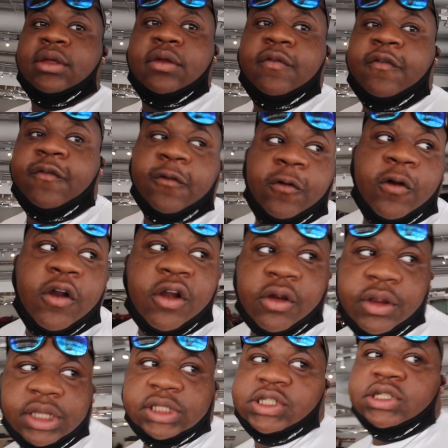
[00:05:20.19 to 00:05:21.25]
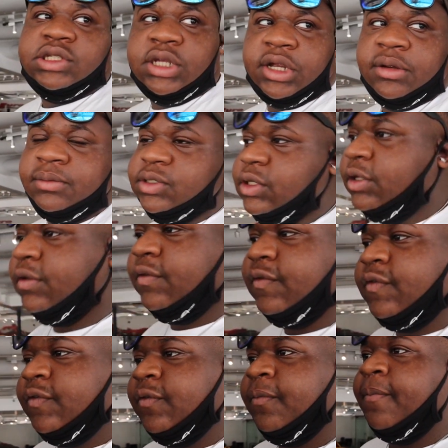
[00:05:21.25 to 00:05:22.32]
Ferraris in terms of
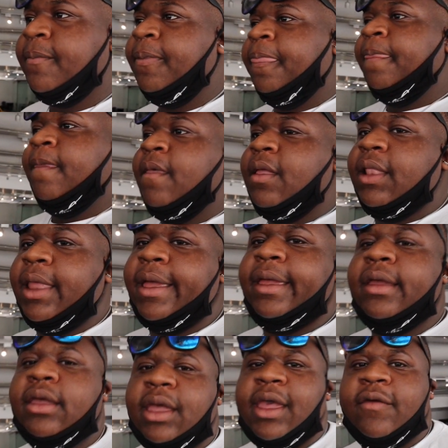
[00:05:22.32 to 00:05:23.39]
like